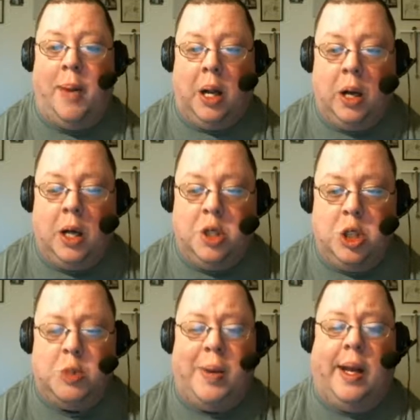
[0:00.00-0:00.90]

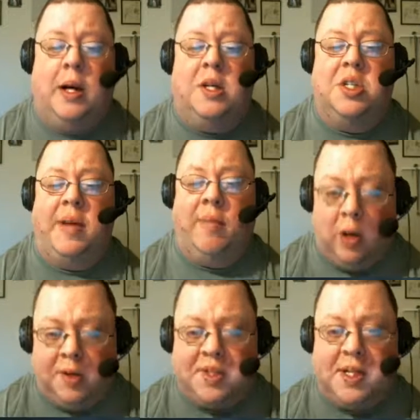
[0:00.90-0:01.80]
because they've
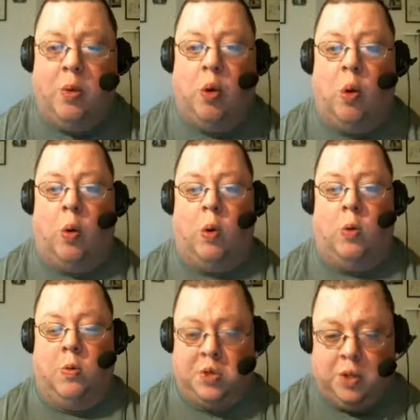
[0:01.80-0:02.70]
lost them, or
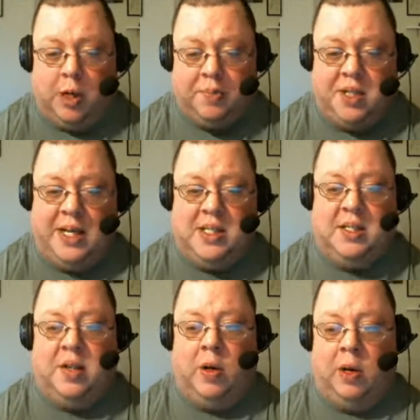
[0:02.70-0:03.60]

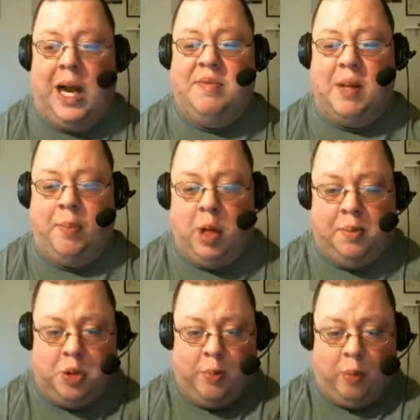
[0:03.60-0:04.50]
circumstances in their lives have put
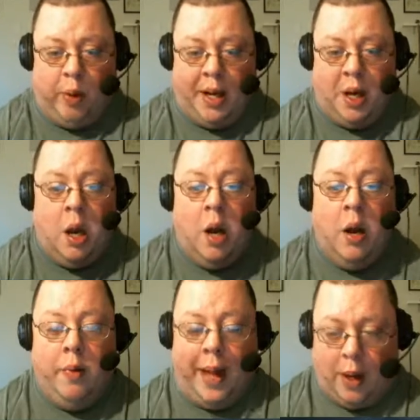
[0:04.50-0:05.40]
them to a point
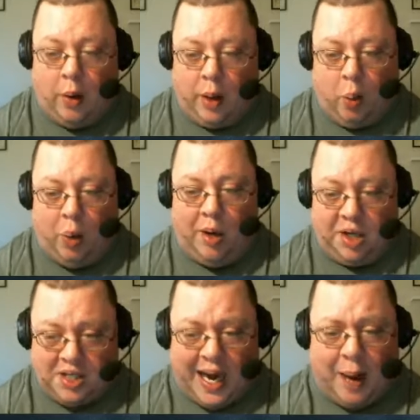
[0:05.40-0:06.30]
that where
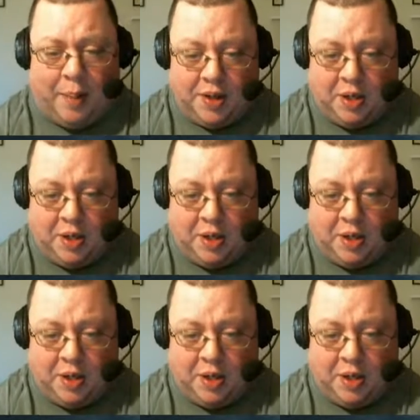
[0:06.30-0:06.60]
this happened